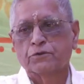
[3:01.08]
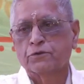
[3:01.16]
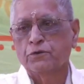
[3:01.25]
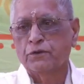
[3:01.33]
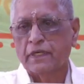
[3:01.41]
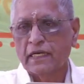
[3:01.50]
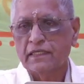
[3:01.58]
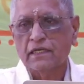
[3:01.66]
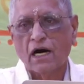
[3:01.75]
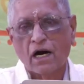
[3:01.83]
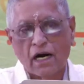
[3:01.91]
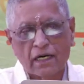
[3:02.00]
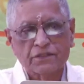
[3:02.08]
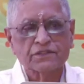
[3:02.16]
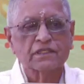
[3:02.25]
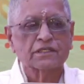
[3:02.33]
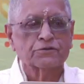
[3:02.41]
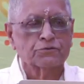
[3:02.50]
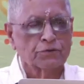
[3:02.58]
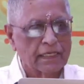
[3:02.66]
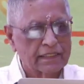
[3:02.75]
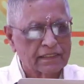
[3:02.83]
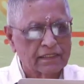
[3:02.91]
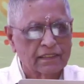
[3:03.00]
to get answers, to
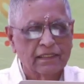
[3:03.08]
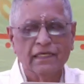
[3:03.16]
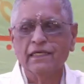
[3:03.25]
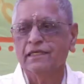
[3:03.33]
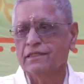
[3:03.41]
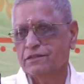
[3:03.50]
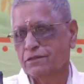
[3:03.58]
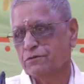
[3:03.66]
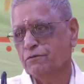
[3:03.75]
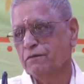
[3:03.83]
get keys to